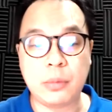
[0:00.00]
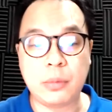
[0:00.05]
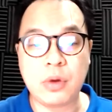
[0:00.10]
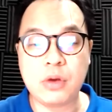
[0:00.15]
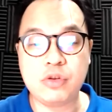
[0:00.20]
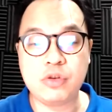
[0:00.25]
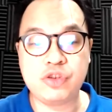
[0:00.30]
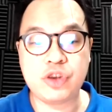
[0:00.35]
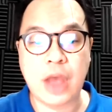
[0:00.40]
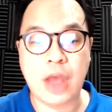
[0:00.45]
going
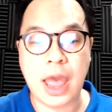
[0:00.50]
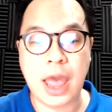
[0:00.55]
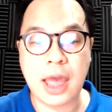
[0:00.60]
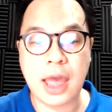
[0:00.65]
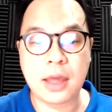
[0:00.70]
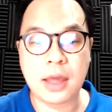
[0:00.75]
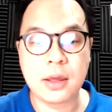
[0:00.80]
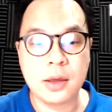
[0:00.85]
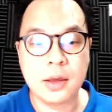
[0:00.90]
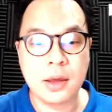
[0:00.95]
to
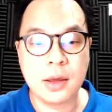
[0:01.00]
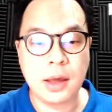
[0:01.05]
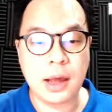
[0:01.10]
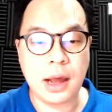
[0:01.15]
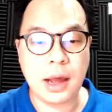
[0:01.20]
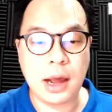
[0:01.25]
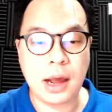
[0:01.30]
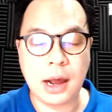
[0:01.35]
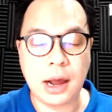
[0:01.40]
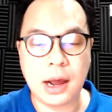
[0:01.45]
share
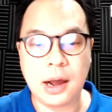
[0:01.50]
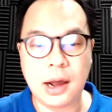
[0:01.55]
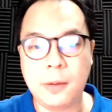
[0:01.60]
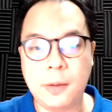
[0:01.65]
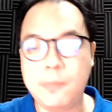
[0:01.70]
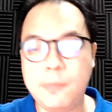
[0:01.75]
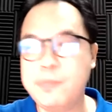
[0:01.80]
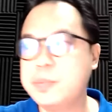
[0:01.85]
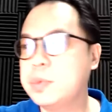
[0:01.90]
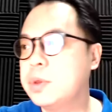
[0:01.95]

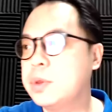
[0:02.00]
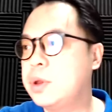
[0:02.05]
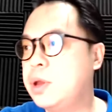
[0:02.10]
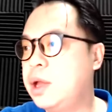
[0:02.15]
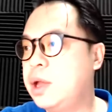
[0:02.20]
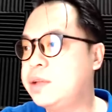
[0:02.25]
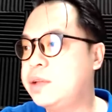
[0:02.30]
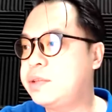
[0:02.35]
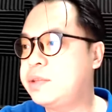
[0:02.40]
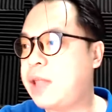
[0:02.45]
a
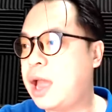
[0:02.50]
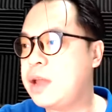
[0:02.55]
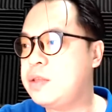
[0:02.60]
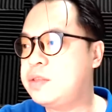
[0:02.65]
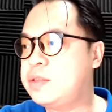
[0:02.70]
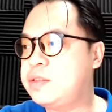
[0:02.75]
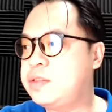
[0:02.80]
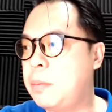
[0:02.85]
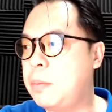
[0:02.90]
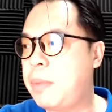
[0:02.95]
slide
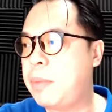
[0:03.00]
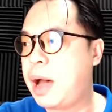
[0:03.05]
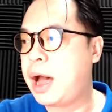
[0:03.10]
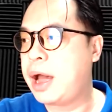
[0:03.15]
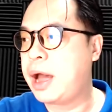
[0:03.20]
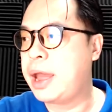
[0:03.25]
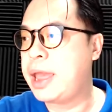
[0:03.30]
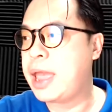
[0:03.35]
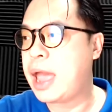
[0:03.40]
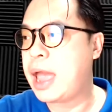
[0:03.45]

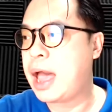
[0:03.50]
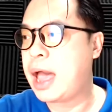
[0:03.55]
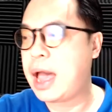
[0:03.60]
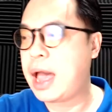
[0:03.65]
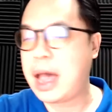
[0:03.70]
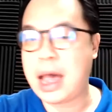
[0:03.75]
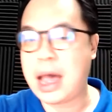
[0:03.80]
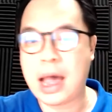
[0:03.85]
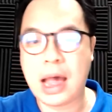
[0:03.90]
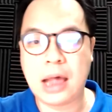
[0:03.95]
by
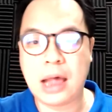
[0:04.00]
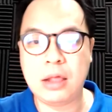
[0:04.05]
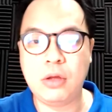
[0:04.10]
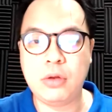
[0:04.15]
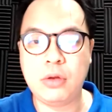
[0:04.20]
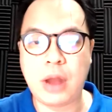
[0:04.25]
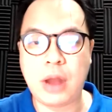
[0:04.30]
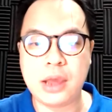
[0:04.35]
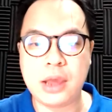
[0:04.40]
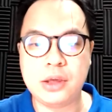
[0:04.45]
Halon
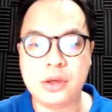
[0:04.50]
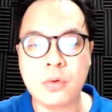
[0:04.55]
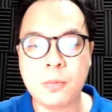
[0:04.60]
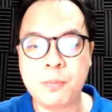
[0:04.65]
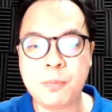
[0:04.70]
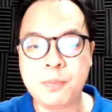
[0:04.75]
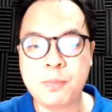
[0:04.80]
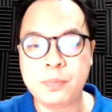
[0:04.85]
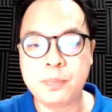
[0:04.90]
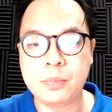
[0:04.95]

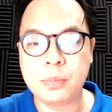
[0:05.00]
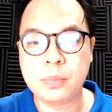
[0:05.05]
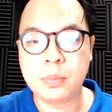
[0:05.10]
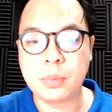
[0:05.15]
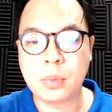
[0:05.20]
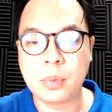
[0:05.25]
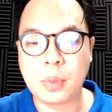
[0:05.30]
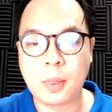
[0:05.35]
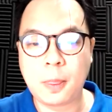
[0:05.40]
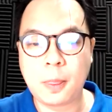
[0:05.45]
IQ.
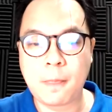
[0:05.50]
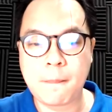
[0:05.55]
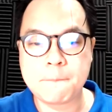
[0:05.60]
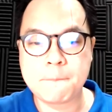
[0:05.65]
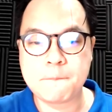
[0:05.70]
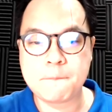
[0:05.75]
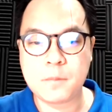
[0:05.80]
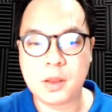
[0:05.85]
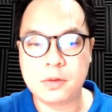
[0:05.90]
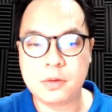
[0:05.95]

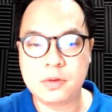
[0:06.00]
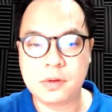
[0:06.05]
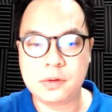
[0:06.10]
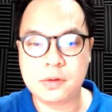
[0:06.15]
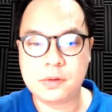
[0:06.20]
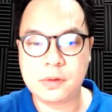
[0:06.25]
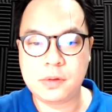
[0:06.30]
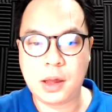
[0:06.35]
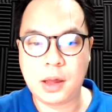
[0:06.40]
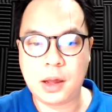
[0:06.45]

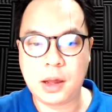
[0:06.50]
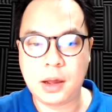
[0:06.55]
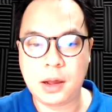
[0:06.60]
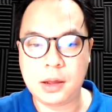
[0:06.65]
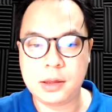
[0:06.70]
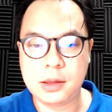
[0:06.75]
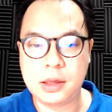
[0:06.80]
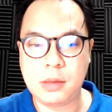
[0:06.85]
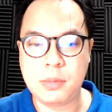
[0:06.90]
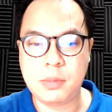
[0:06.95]
Just
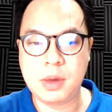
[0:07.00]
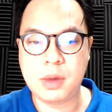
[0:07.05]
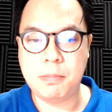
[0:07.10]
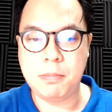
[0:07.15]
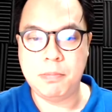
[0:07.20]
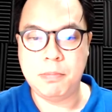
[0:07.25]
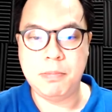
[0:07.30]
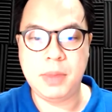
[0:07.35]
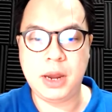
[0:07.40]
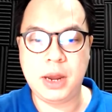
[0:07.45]
give
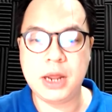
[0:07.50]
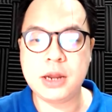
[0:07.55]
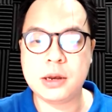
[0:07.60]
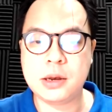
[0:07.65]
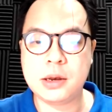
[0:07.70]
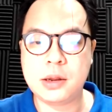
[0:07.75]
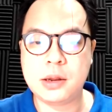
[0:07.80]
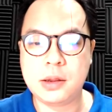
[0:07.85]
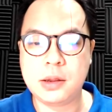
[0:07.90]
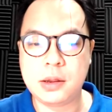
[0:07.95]
me a minute.